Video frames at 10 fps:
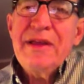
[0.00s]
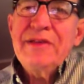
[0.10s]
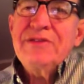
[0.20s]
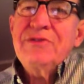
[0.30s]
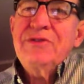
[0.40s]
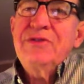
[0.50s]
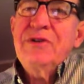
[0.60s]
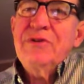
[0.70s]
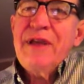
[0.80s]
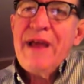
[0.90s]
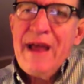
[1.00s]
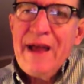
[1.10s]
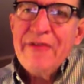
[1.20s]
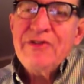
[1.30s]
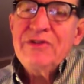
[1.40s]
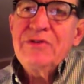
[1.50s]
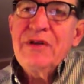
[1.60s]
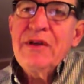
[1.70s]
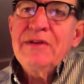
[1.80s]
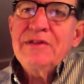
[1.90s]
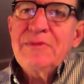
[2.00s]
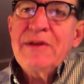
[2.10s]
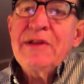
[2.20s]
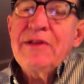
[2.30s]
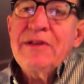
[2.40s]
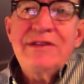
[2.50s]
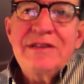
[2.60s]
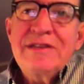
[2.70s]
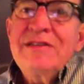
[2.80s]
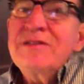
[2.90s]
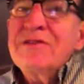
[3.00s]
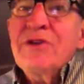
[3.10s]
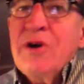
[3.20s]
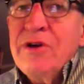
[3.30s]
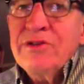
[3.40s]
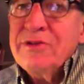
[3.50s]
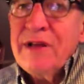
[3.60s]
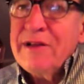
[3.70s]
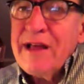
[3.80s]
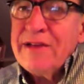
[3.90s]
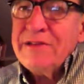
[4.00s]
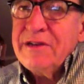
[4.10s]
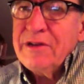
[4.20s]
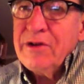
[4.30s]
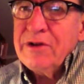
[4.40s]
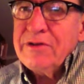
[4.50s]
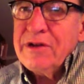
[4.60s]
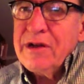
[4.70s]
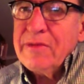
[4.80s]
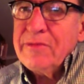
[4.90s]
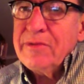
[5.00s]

So you don't have to spend these calls are not lasting a long time.